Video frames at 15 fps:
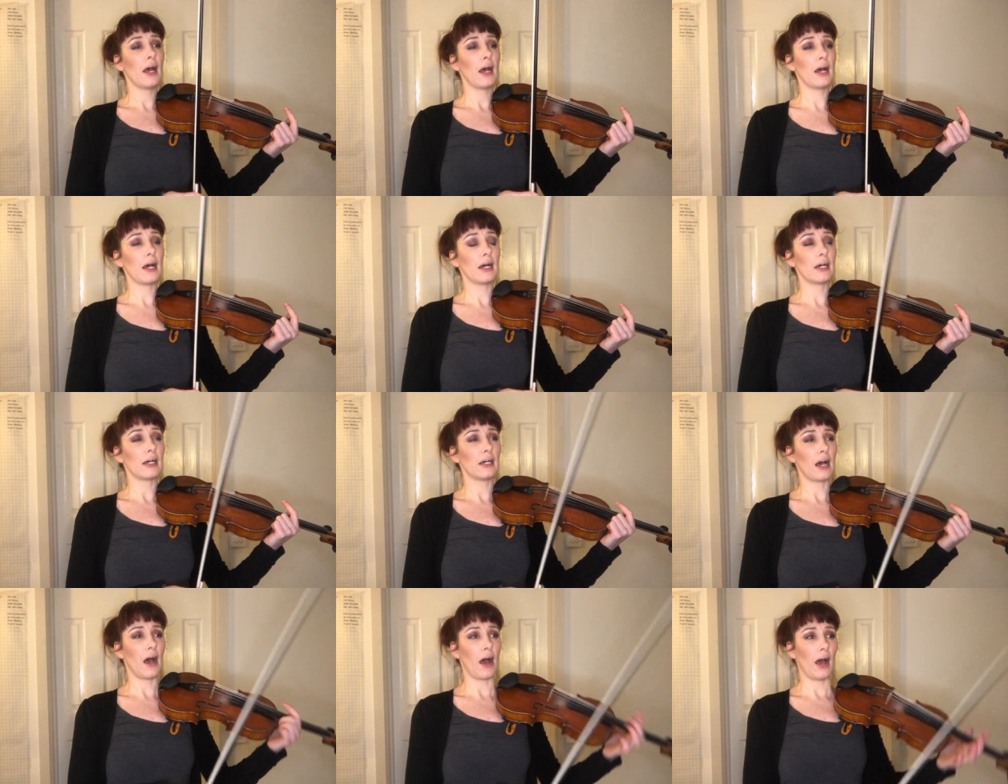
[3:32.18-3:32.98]

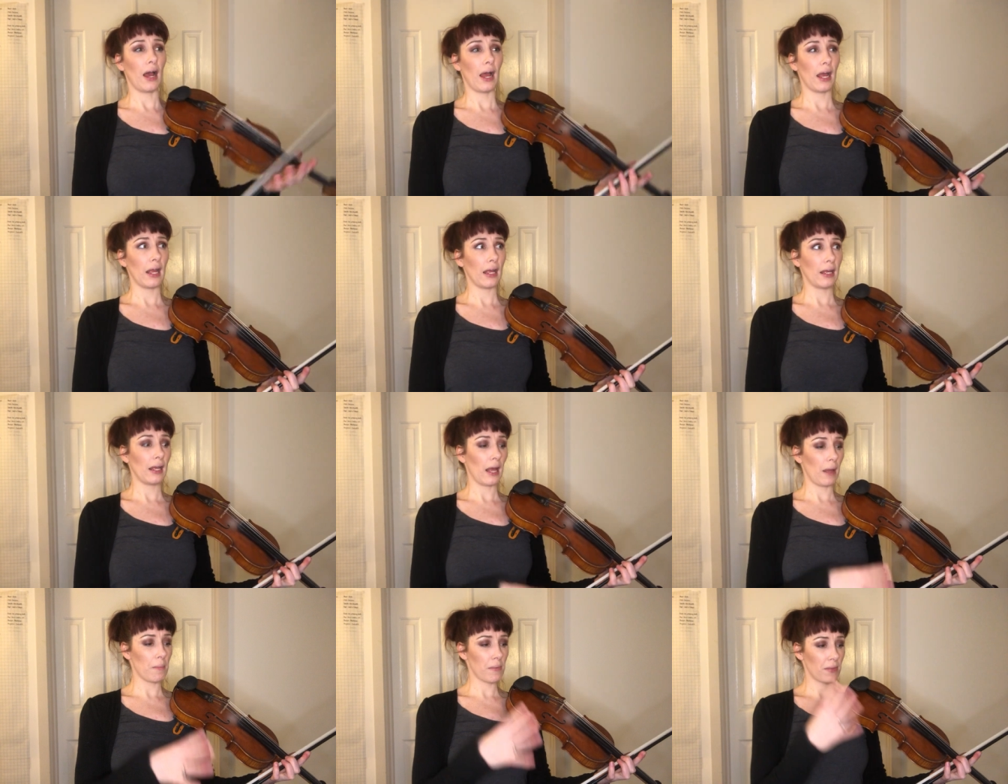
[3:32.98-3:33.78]
I
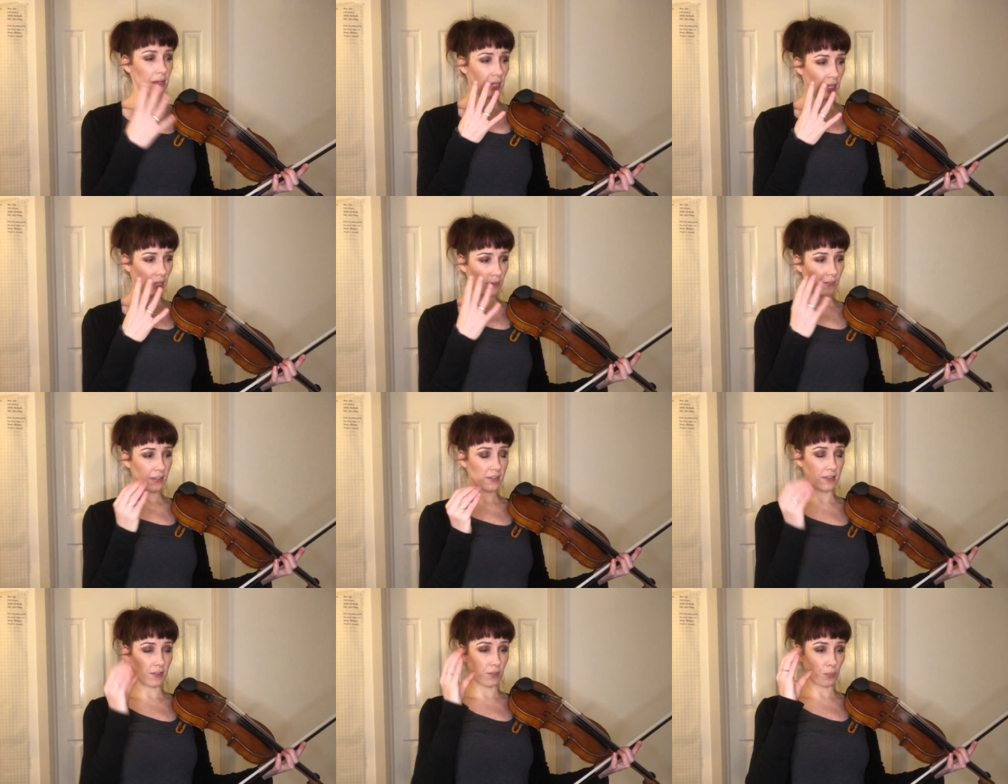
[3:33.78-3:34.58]
am thinking of
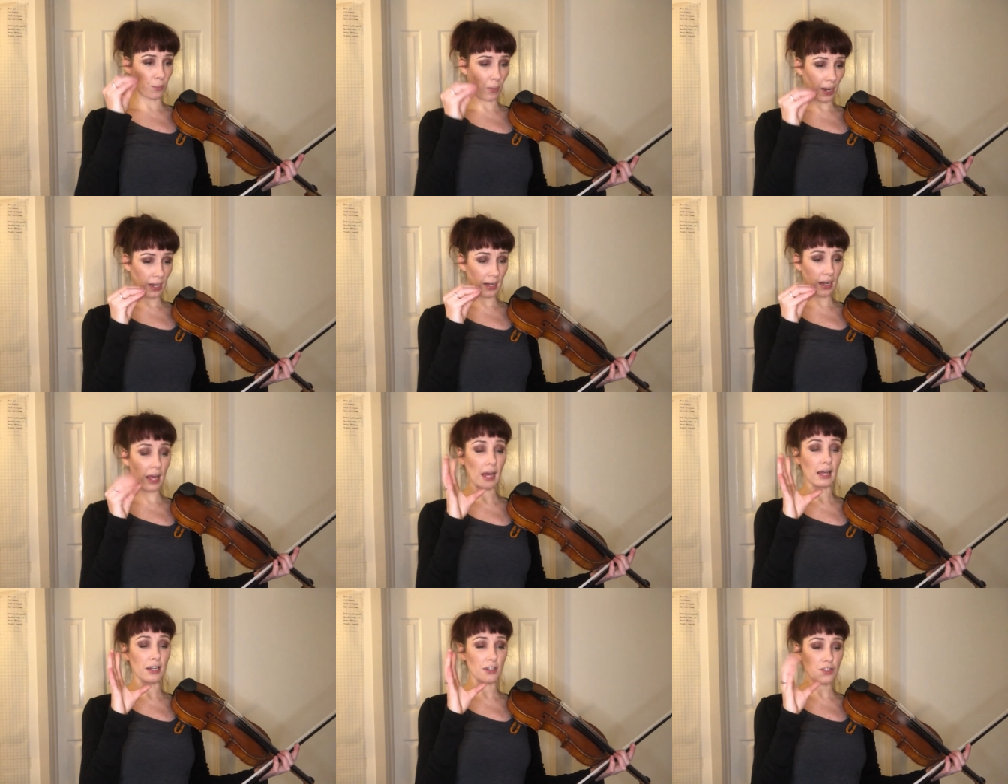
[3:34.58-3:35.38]
this as 1
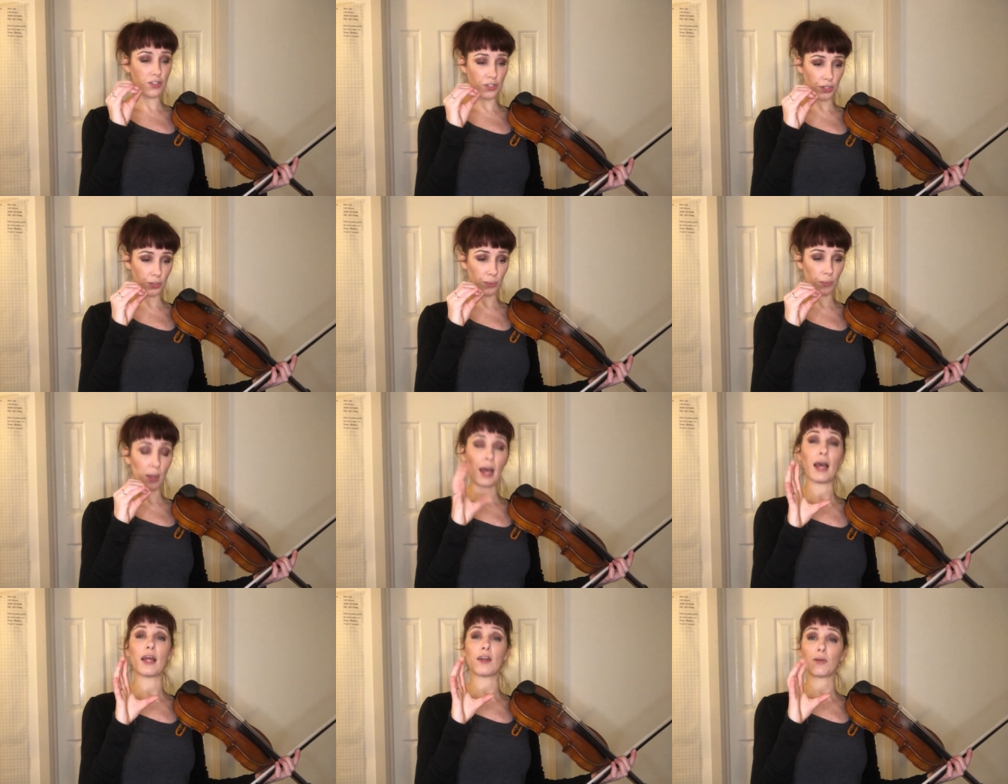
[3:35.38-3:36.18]
and 2
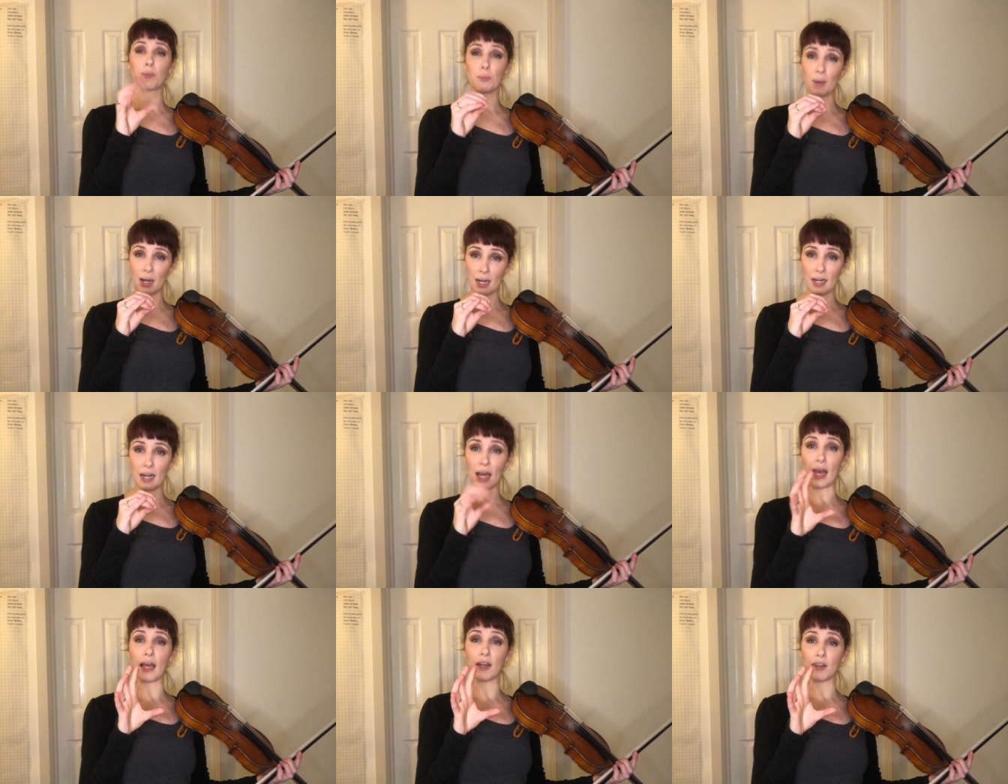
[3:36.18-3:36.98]
and 1
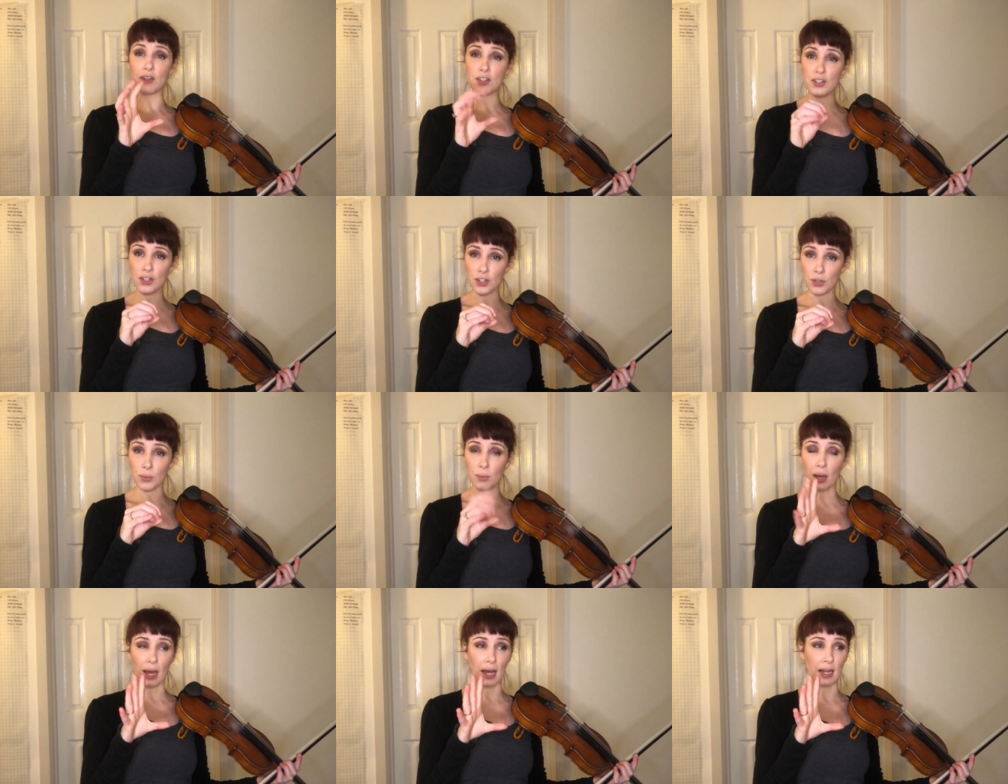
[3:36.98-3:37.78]
and
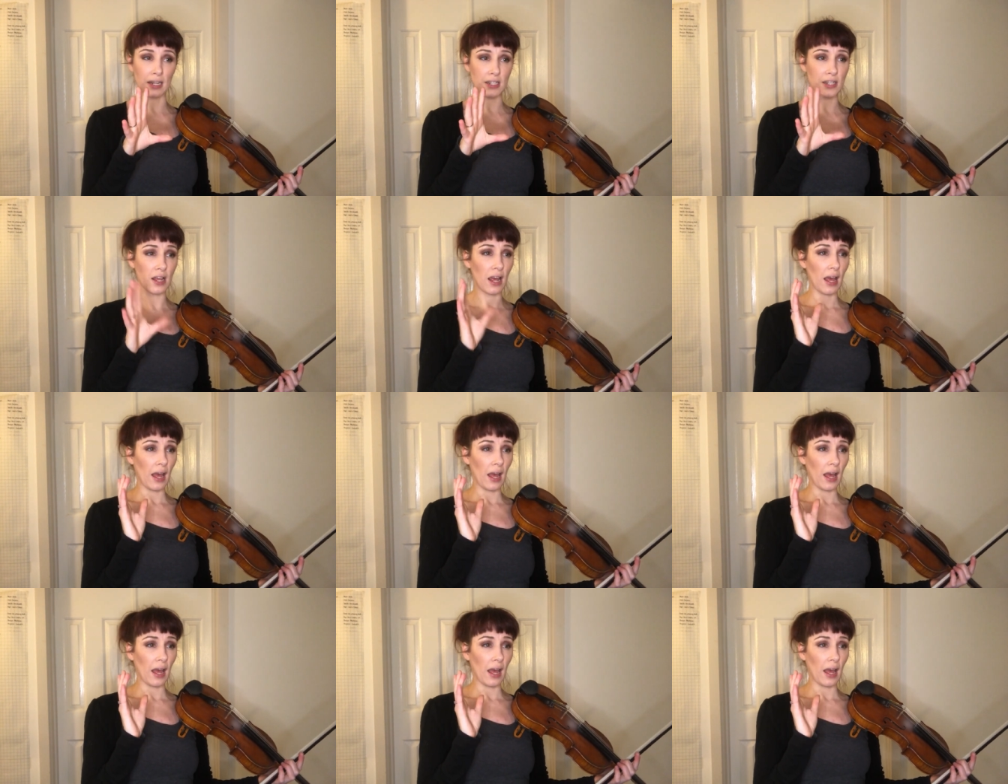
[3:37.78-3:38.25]
2 and